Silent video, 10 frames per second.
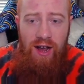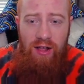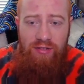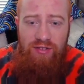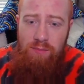
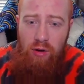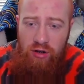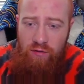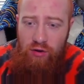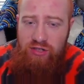This is a
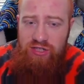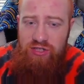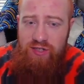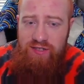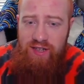modded version, as
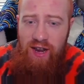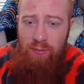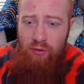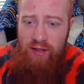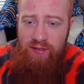you can see.
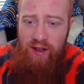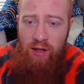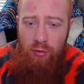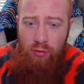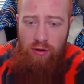I'm running the
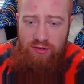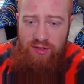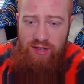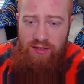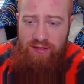other roles
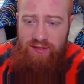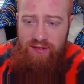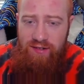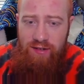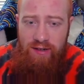here. This is
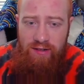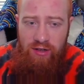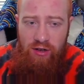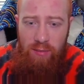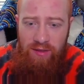just like the copy